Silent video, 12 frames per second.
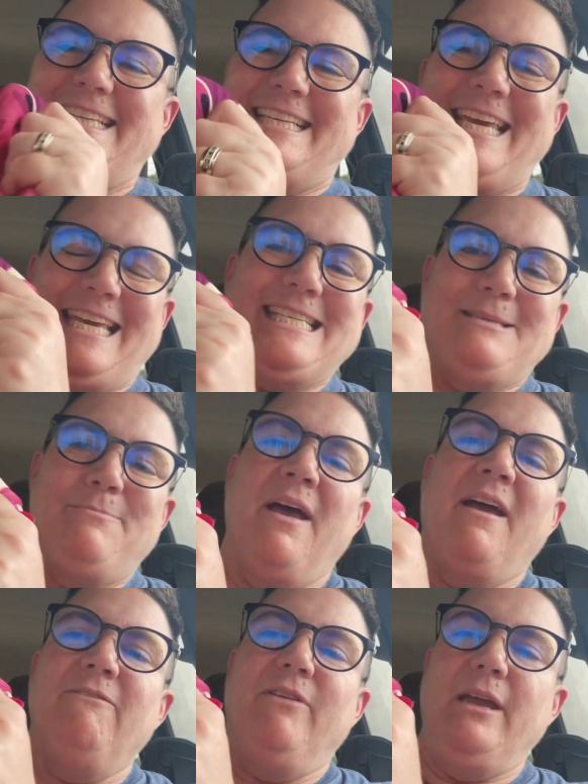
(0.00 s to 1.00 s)
he's
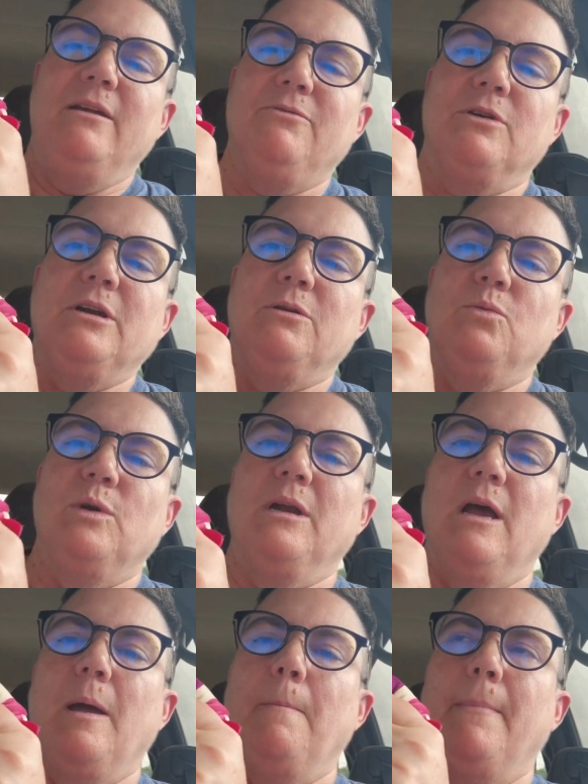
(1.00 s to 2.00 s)
my favorite when
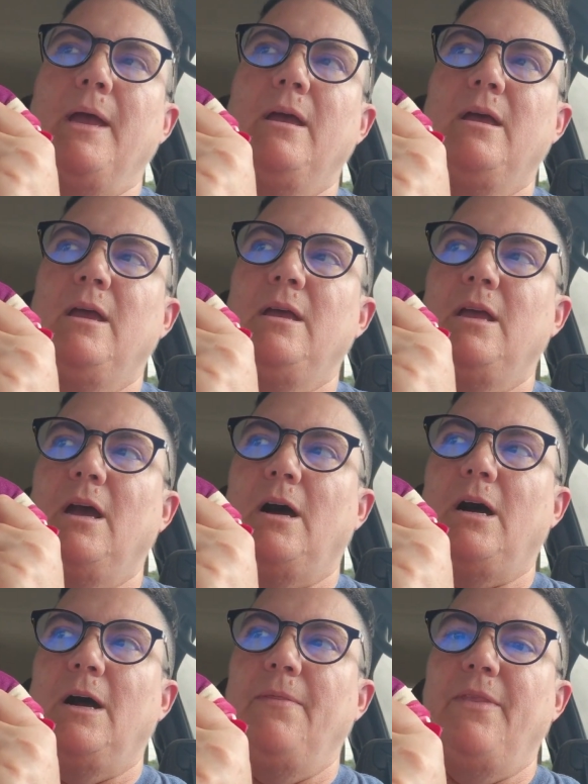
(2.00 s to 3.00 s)
I'm
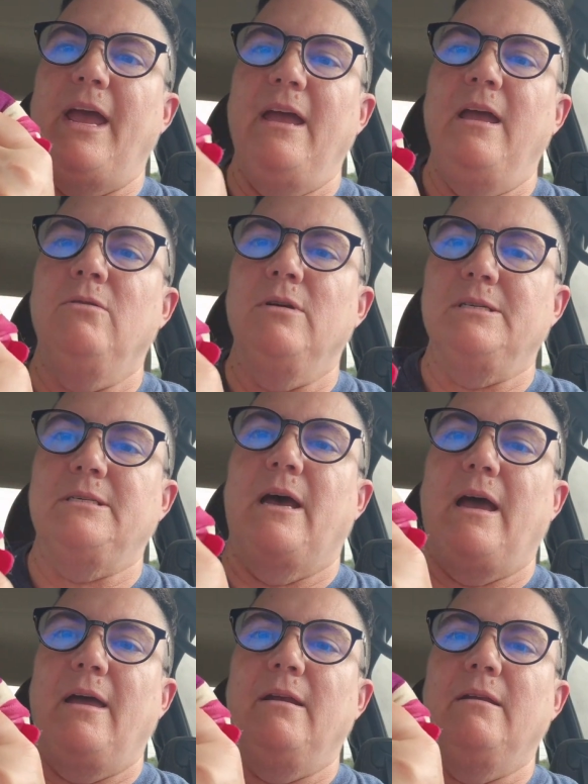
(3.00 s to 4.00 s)
on the angry
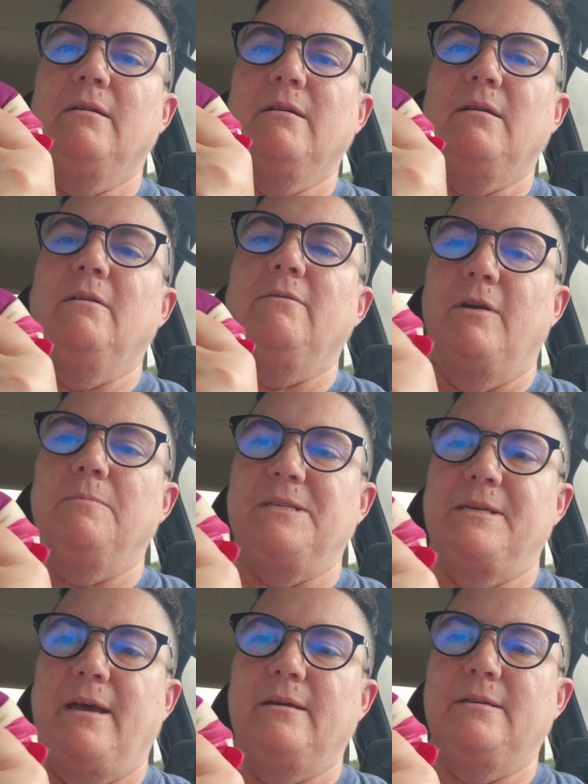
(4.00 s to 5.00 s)
side of
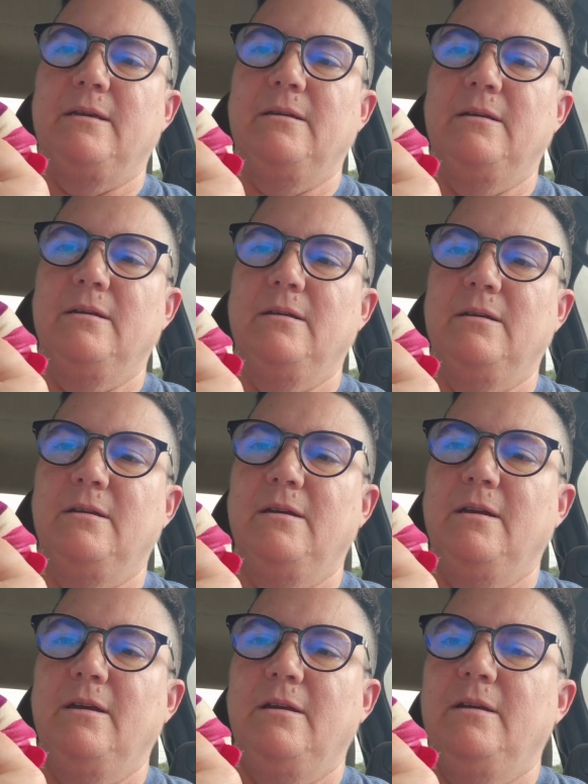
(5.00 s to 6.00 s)
upset.
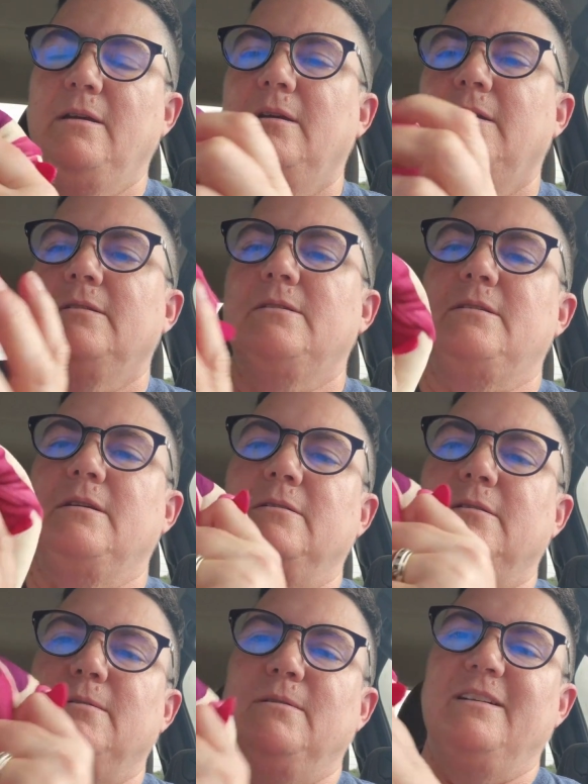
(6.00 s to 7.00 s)

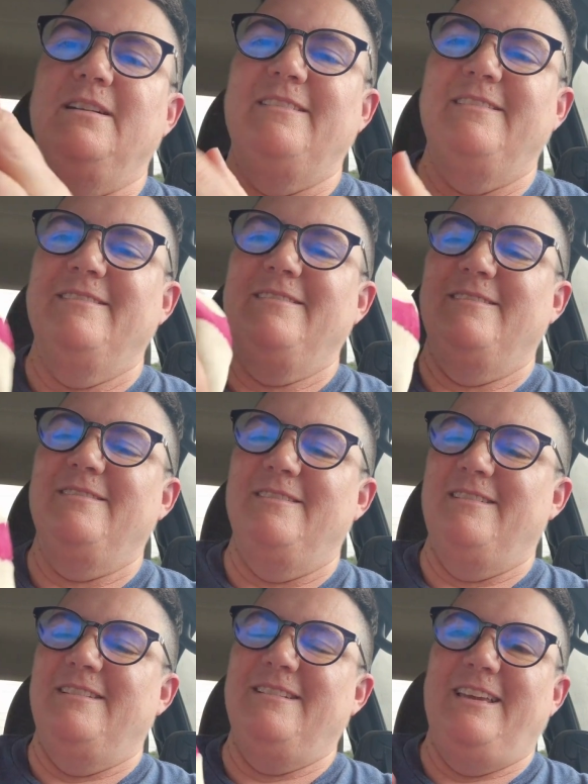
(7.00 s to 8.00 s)
So
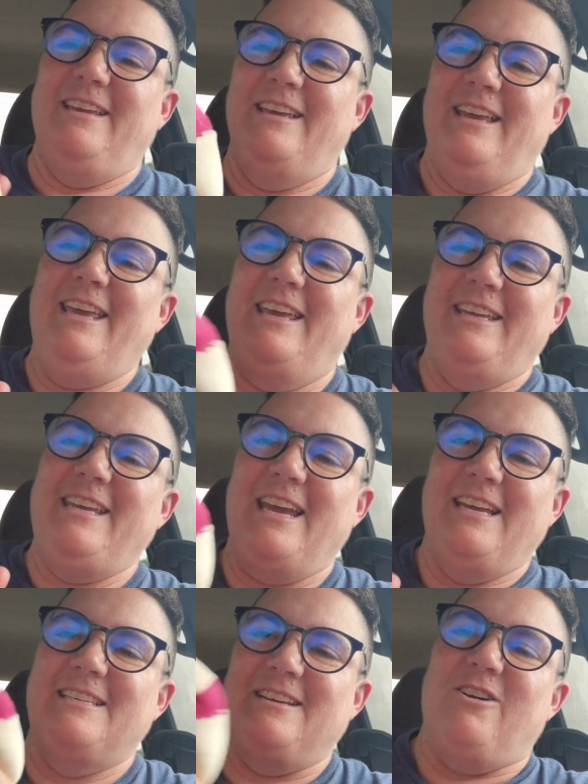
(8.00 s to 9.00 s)
he
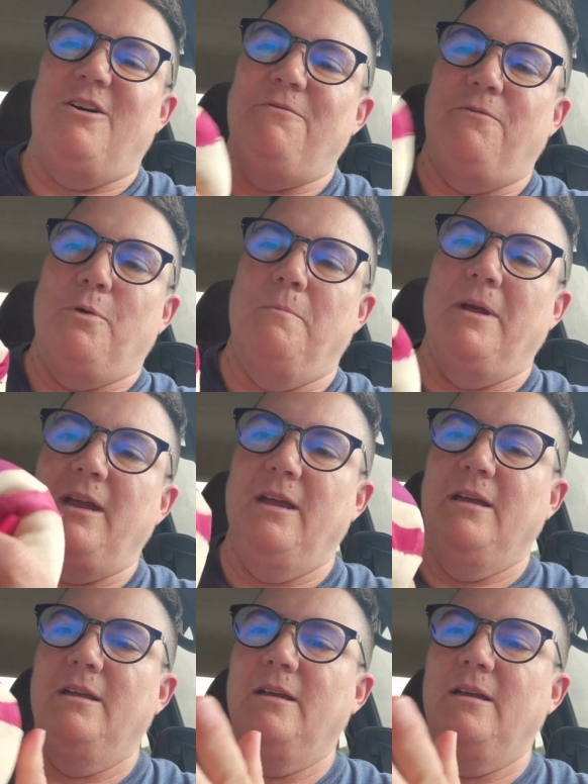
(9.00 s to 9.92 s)
takes it all for me.